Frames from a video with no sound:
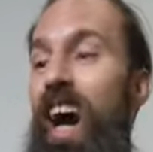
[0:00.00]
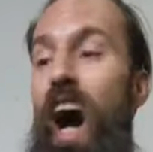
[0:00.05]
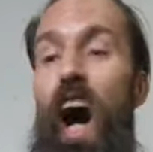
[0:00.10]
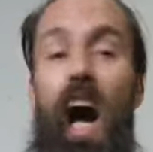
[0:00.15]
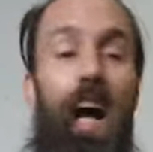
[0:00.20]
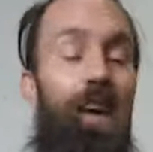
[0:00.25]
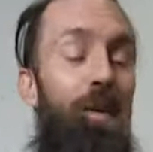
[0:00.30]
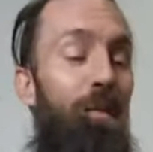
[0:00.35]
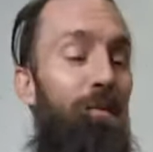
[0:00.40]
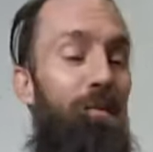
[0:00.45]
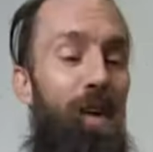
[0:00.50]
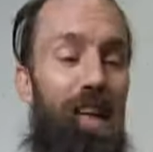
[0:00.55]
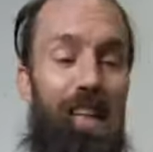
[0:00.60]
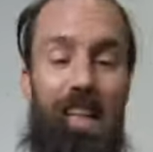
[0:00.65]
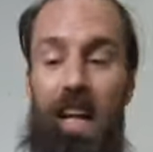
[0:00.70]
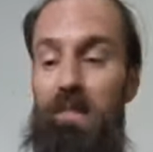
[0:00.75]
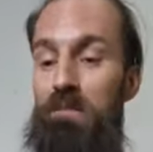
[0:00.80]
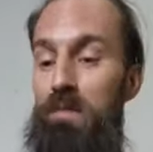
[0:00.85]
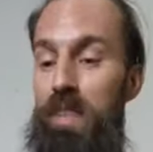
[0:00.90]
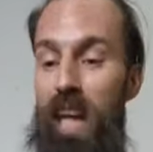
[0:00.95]
I don't fucking,
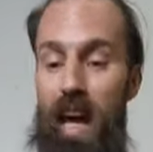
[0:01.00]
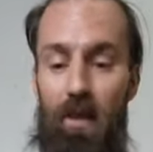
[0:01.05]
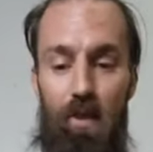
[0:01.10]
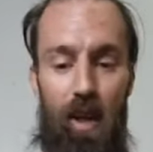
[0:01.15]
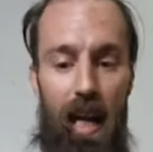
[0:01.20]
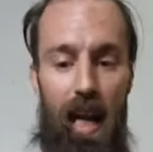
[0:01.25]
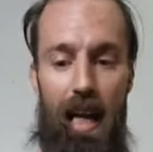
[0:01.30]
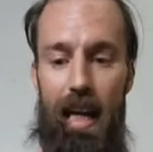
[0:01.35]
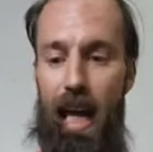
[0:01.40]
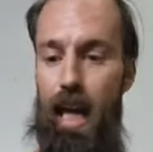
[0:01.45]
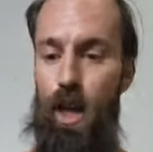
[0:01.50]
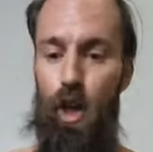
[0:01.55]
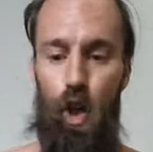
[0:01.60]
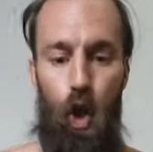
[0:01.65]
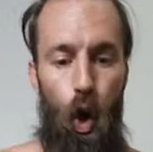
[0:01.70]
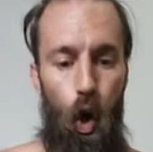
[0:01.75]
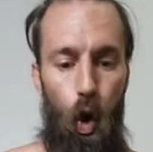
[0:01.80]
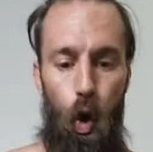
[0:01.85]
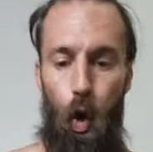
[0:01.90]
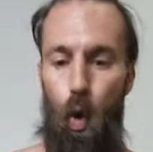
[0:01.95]
I've never had a
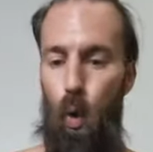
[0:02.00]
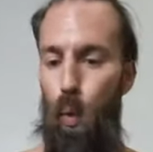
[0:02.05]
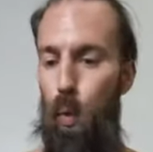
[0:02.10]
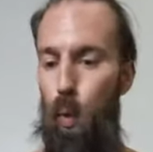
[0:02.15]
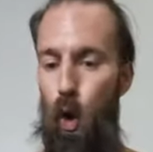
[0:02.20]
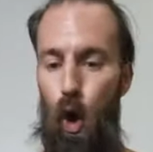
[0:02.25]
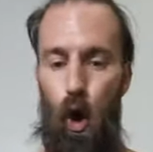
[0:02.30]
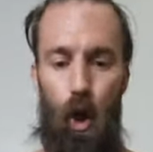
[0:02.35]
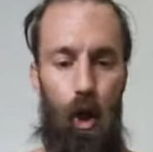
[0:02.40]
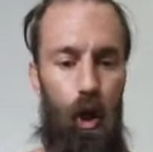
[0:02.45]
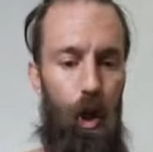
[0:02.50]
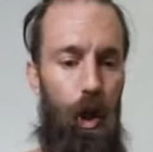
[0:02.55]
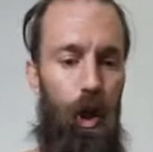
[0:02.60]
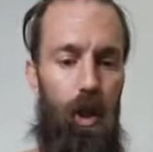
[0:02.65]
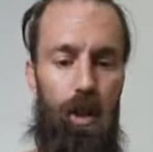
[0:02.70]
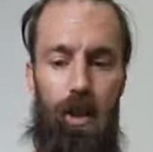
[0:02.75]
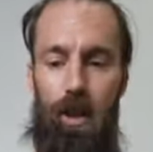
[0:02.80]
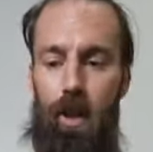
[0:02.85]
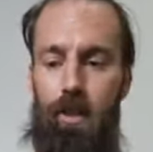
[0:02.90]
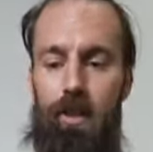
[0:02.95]
coworker.
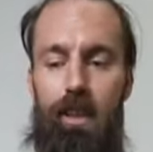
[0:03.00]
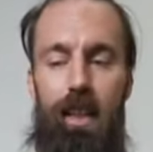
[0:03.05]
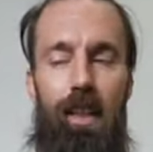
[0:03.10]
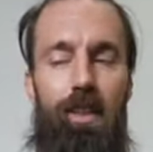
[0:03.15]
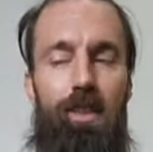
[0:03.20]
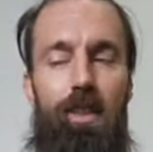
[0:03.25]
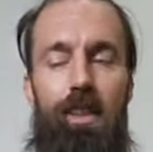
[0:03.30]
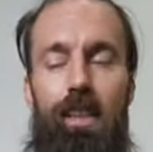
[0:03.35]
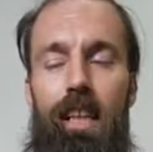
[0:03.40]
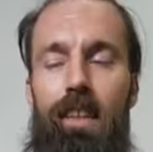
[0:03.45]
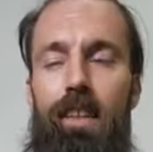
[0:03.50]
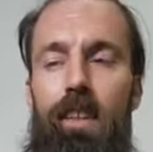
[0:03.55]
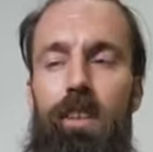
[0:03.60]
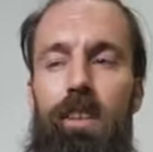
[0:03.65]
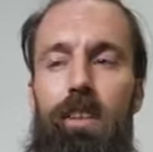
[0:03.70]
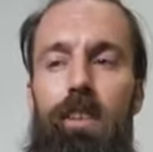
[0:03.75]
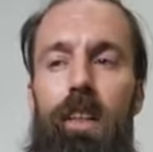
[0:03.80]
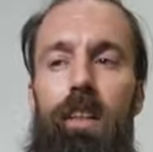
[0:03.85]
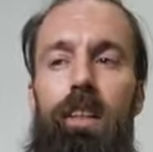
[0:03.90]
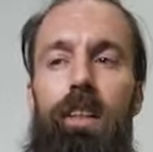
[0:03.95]
You know what I'm saying? So it's like,
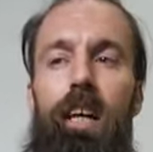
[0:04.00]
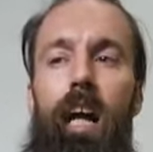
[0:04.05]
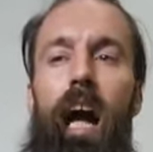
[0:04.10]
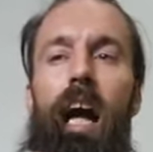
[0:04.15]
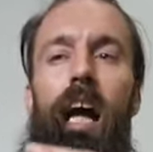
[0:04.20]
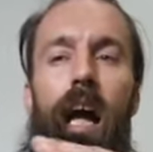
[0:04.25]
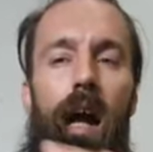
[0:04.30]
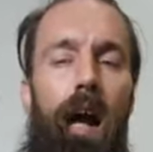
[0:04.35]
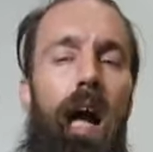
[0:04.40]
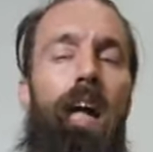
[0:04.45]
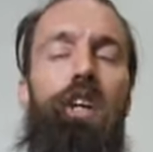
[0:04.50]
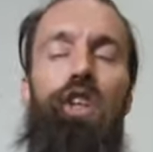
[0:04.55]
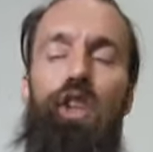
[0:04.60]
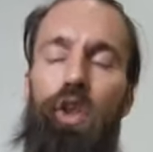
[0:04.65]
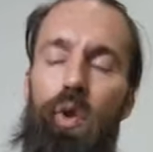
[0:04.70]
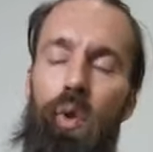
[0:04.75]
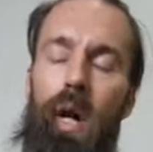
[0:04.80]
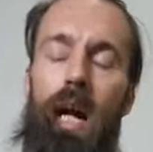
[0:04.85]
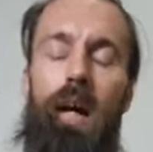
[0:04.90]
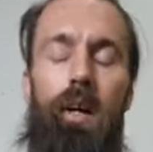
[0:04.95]
there's, there, I, I
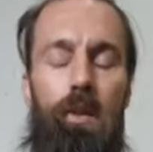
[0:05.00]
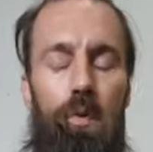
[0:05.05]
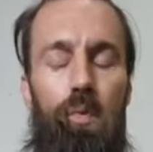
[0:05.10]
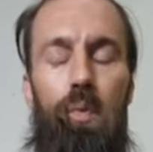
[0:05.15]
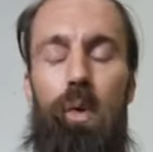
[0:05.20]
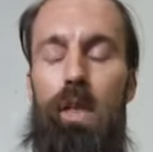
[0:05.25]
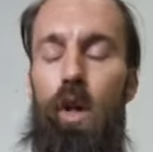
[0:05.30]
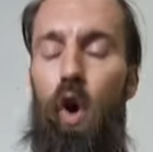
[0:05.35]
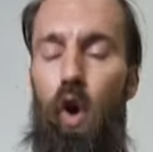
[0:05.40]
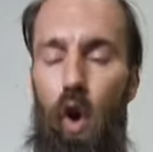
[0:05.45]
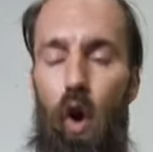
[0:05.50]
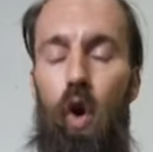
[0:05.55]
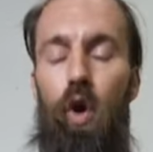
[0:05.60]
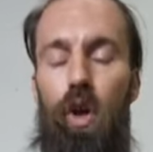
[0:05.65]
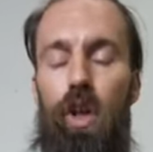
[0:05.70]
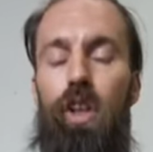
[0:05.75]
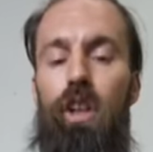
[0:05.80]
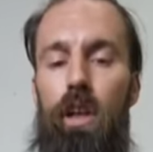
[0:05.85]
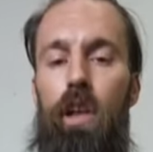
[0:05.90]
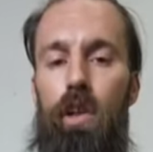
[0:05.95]
do, I, we all
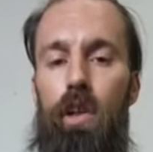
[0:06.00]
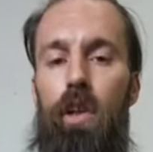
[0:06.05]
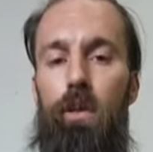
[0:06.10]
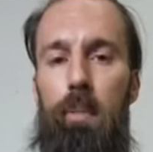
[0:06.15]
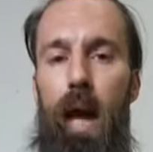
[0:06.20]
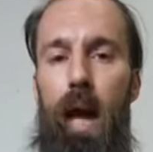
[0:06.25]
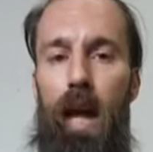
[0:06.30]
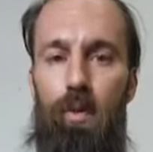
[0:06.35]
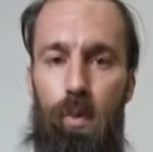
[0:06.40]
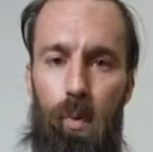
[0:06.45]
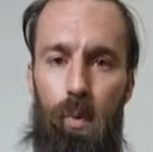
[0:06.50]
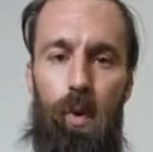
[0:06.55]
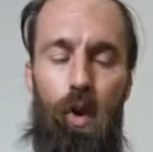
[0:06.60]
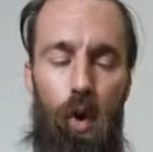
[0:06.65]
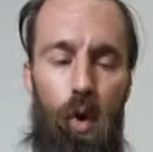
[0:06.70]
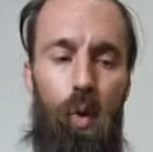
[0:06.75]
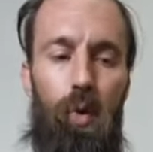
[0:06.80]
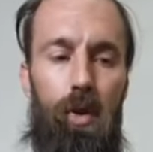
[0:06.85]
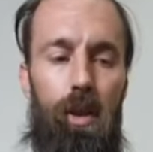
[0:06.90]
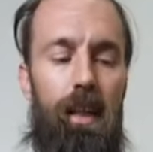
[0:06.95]
gonna look back when we're
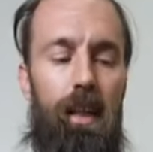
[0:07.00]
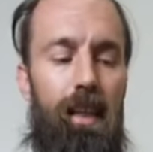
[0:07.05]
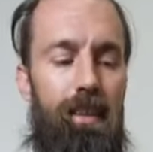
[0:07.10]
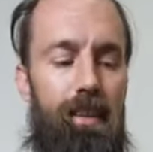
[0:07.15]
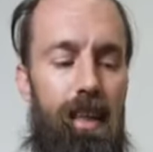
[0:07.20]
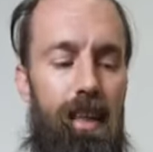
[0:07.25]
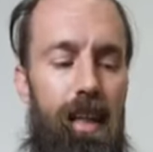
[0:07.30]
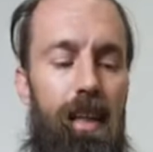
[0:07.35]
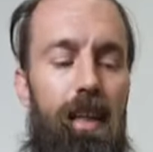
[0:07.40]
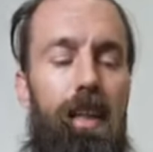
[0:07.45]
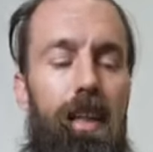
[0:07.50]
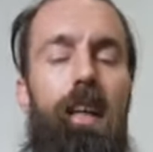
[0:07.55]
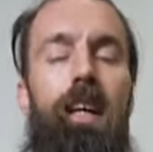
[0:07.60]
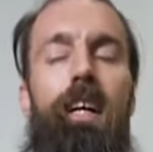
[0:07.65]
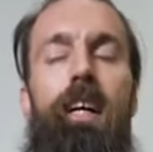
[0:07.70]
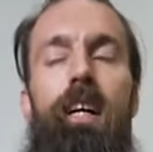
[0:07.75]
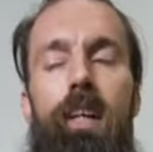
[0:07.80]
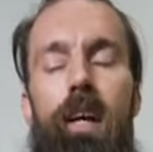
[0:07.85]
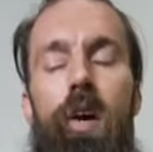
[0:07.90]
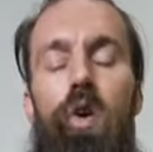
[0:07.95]
older and say,
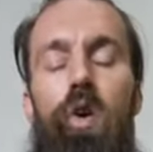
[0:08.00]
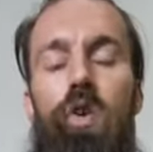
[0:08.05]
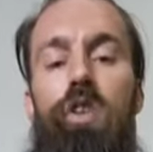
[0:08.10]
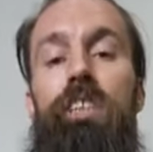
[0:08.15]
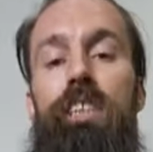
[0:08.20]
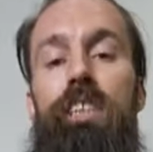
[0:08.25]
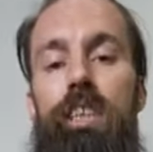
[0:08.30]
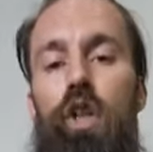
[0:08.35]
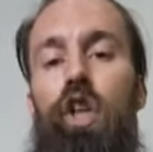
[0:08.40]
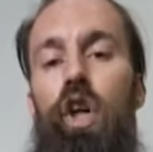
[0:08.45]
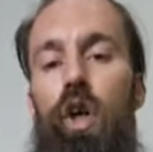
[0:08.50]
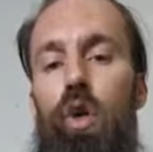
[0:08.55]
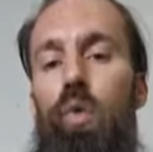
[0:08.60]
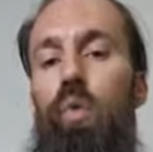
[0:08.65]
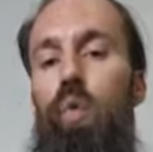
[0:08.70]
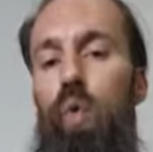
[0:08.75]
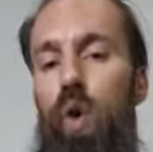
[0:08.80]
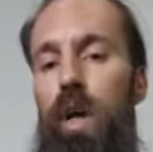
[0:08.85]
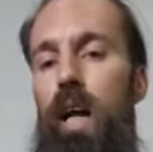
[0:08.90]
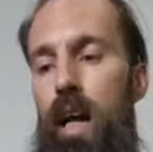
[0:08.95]

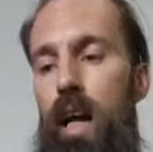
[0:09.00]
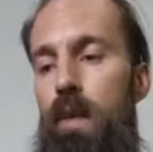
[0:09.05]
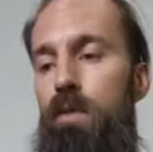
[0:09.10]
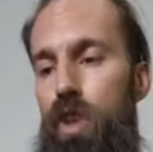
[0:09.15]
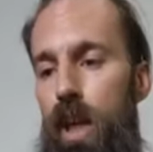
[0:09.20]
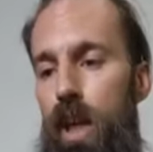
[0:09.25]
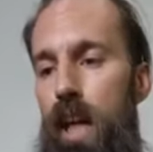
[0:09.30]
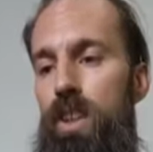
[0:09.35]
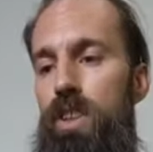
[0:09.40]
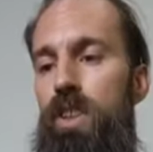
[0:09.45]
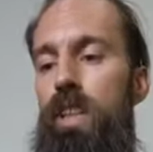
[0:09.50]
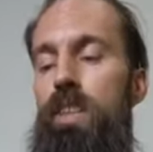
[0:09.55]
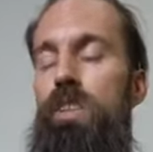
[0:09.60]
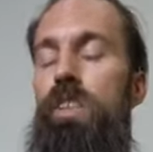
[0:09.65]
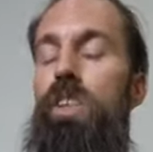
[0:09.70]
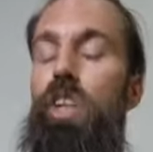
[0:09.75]
would I have changed this?